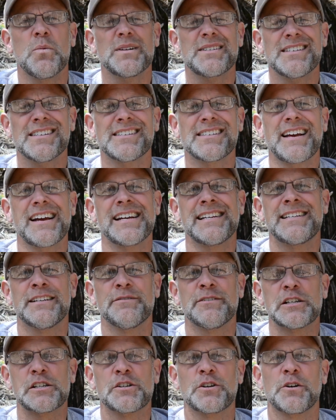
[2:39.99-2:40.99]
What's the
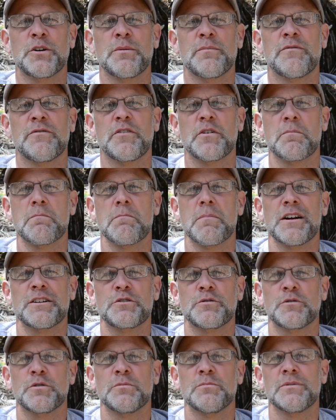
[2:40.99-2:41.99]
scientific term for
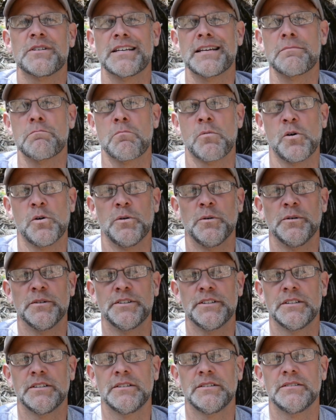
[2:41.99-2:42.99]
mushrooms and
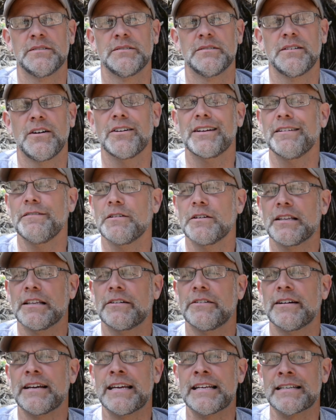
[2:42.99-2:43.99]
mold? I'll give you a
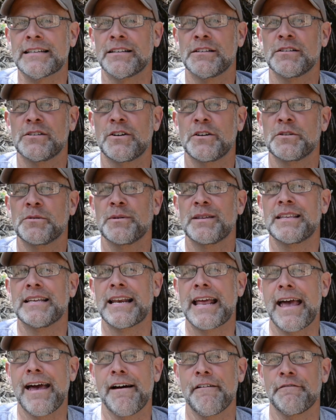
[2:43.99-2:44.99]
little hint. It starts with
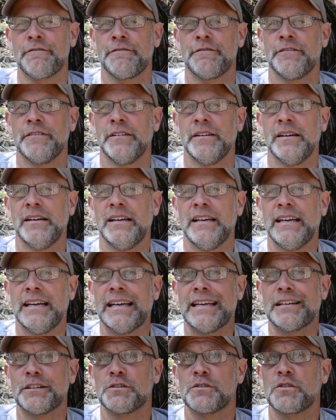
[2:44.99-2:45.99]
an F,
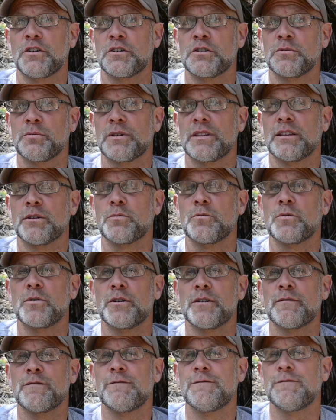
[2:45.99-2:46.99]
and it starts with the
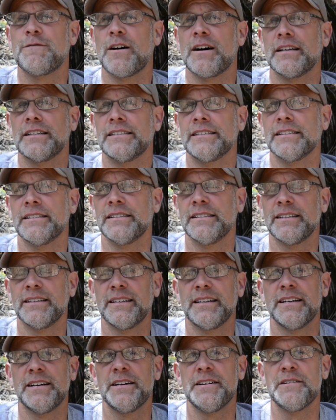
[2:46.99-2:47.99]
word fun.
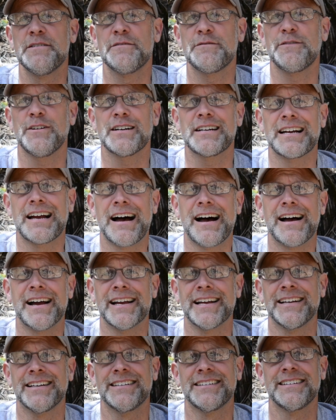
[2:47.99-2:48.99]

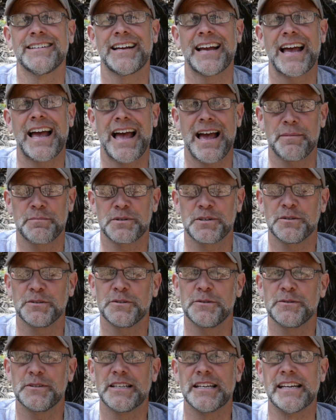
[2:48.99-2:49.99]
Fungi,
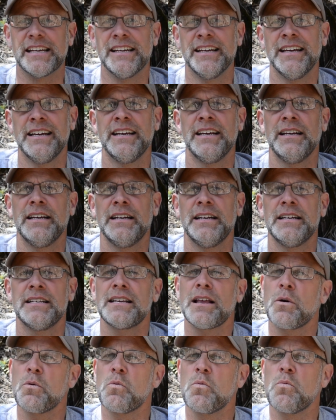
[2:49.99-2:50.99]
absolutely.
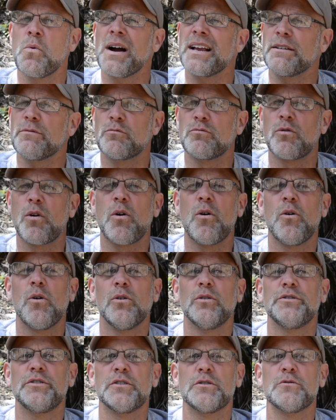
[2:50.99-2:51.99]
Now what
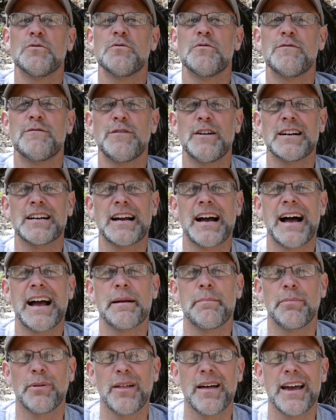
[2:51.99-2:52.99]
role do
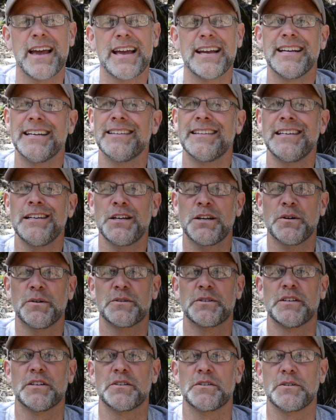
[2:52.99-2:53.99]
fungi play in the
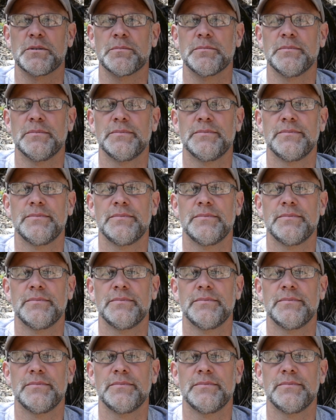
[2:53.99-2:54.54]
ecosystem?